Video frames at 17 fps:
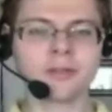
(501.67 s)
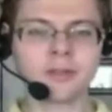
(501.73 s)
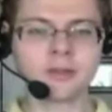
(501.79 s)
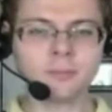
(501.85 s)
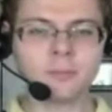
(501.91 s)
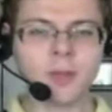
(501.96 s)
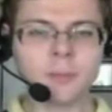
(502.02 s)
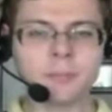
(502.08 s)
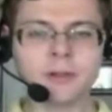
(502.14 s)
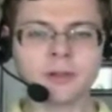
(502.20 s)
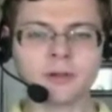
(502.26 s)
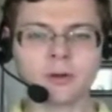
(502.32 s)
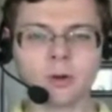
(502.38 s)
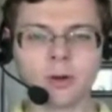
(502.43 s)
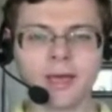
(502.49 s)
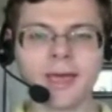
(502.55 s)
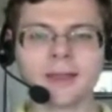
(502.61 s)
that people
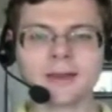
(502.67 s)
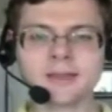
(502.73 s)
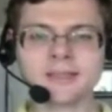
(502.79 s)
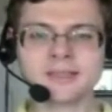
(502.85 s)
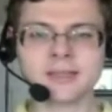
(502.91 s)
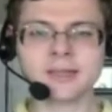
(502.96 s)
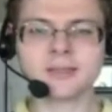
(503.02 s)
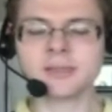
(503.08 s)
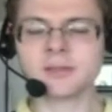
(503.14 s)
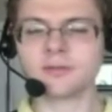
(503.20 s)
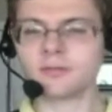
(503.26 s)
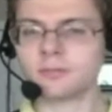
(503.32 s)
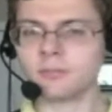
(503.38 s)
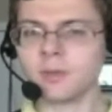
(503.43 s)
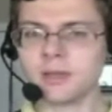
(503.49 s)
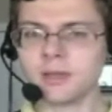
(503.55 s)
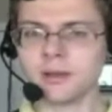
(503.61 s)
who had a sense
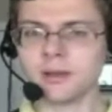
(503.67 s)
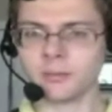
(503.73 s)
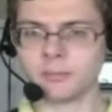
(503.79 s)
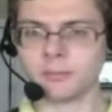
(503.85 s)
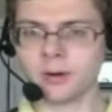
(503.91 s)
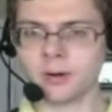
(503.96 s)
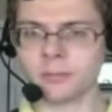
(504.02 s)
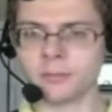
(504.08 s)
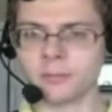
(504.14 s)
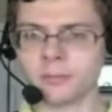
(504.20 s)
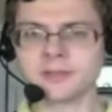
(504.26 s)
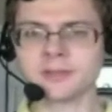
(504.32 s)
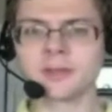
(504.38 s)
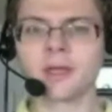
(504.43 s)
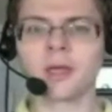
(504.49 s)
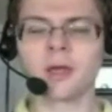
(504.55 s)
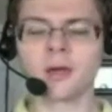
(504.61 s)
of meaning and purpose,